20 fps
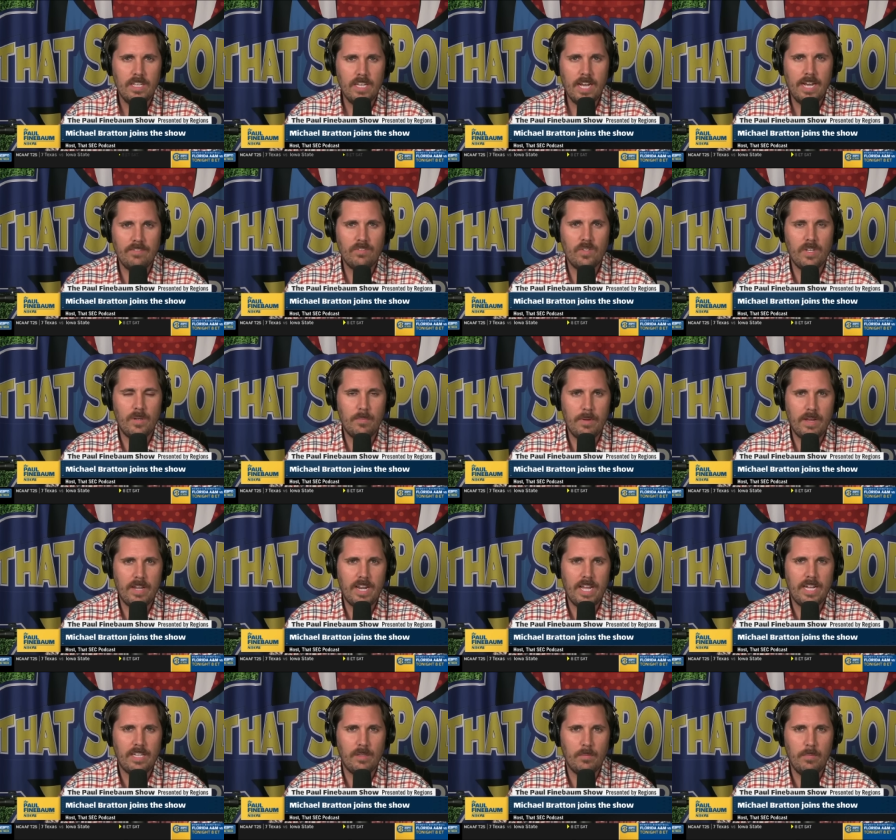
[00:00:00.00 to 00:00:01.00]
I've said about
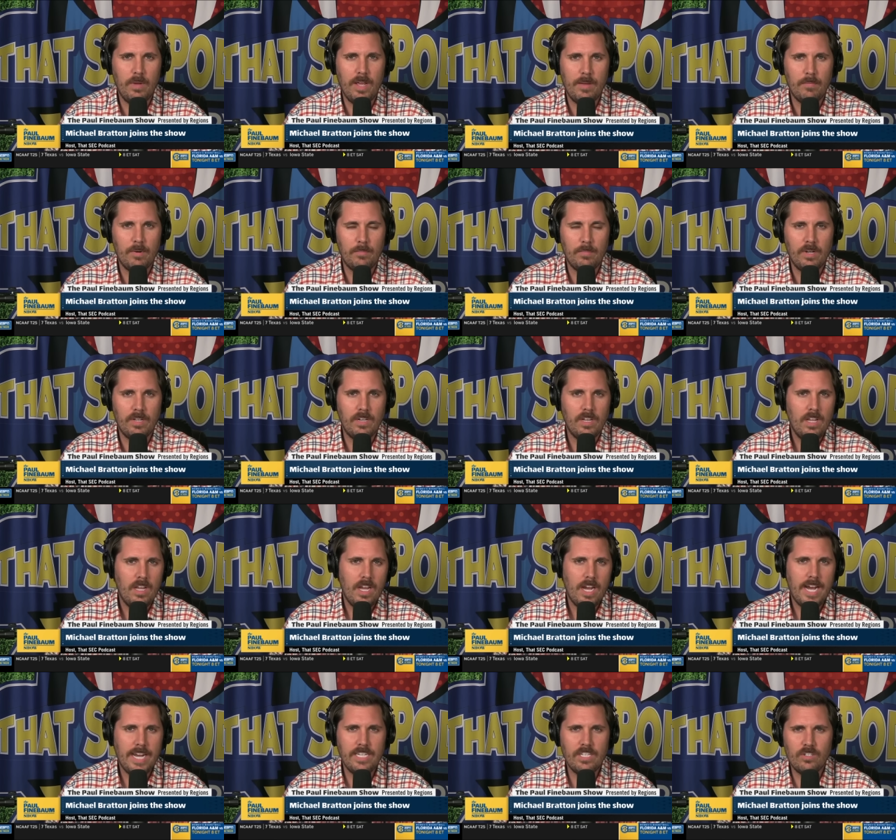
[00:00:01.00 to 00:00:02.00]
Alabama, but
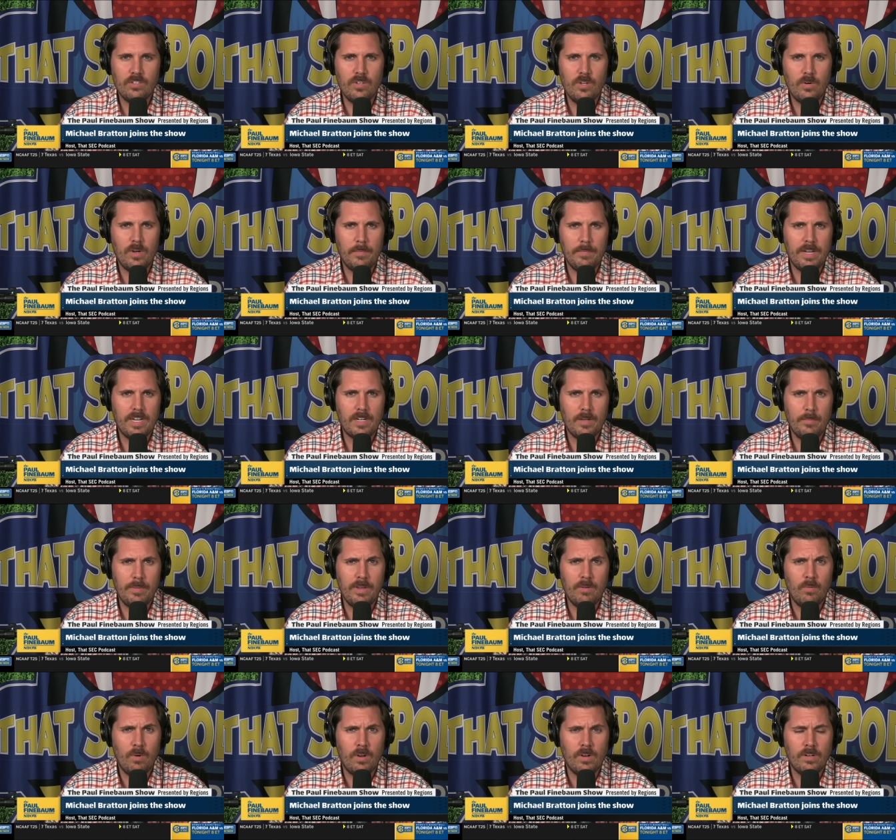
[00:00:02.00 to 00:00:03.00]
I just know I'm not going to be
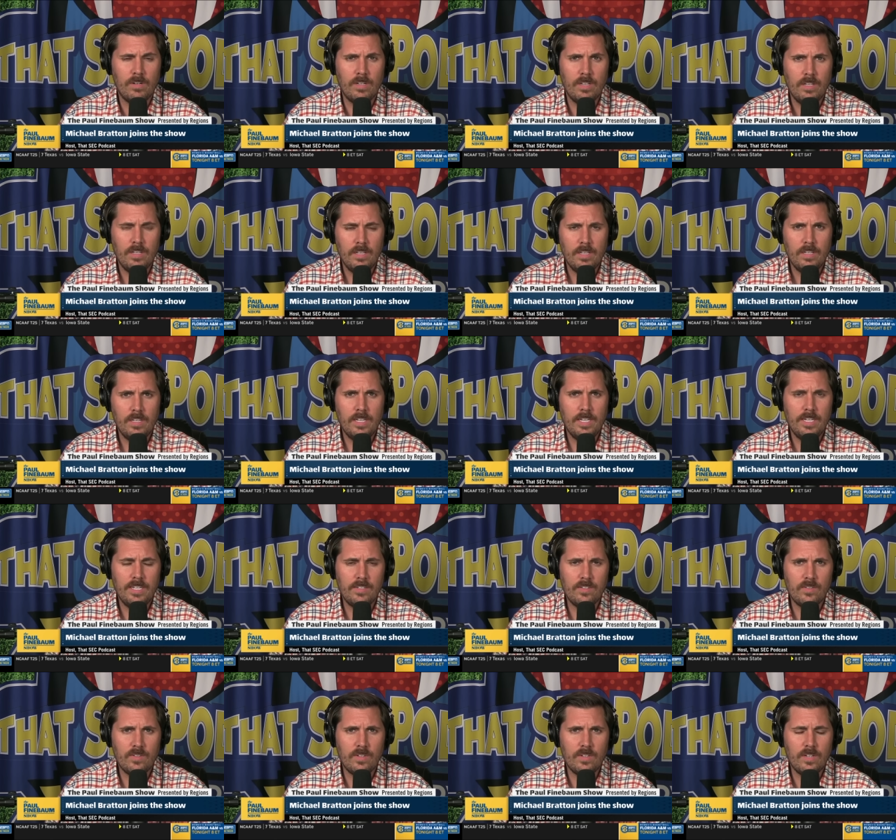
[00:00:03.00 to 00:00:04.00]
wrong in
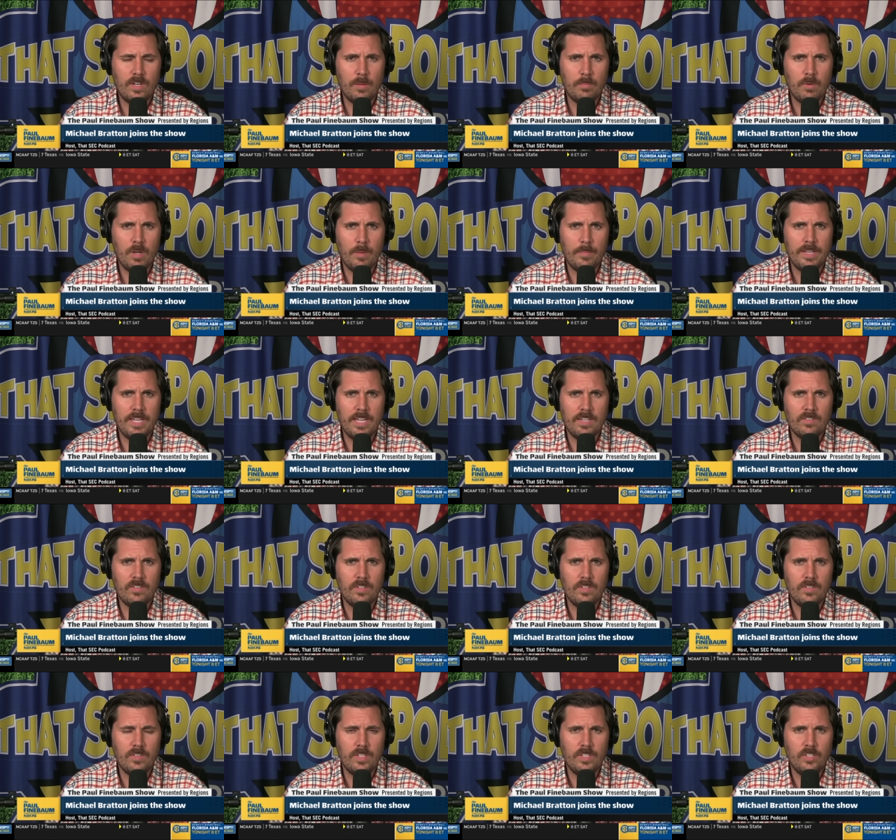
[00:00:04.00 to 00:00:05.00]
this uh, upcoming
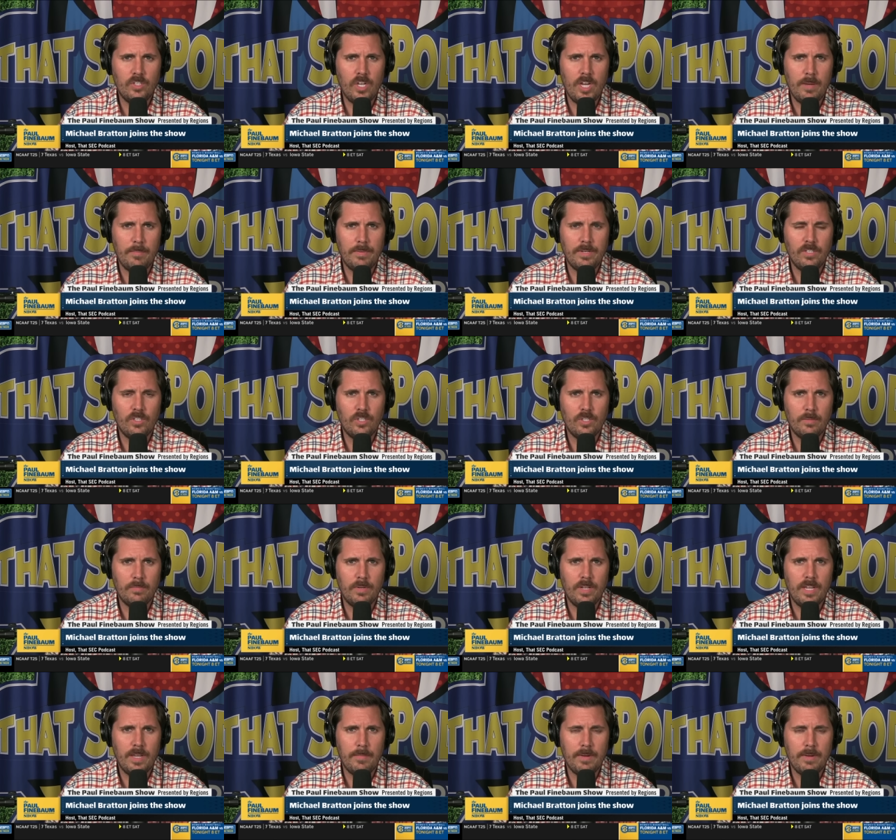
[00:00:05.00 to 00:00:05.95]
SEC championship game.